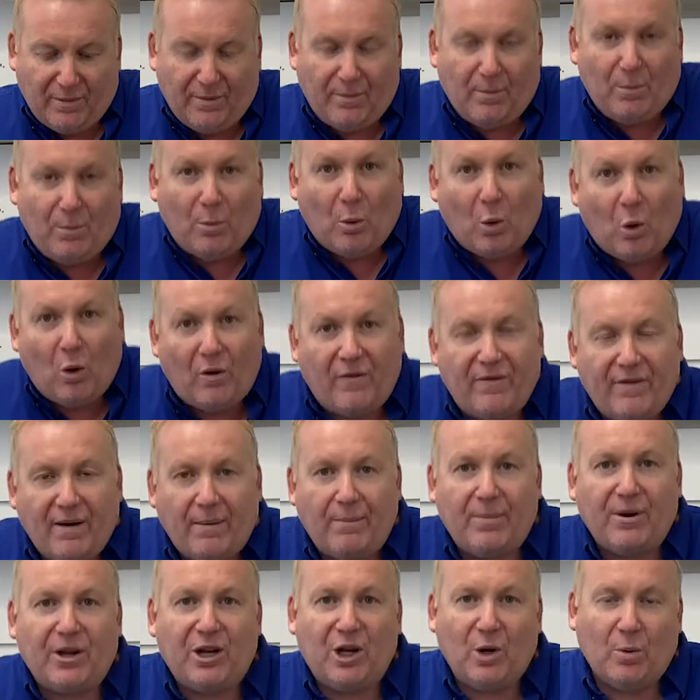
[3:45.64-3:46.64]
more
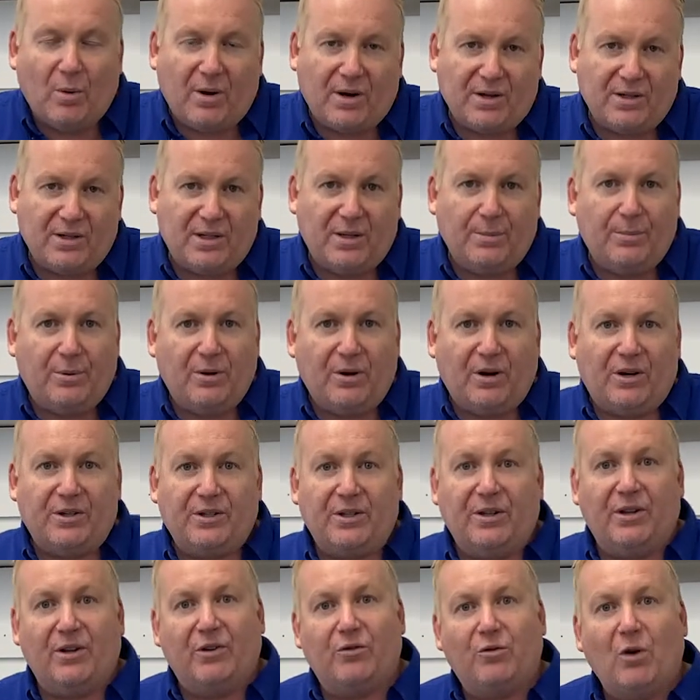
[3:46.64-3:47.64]
fabric you want us to put onto
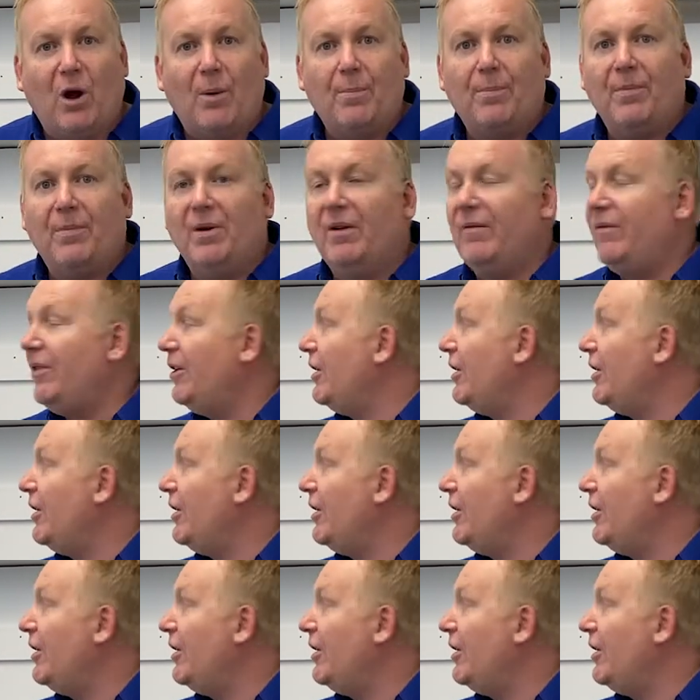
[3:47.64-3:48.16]
the drop of the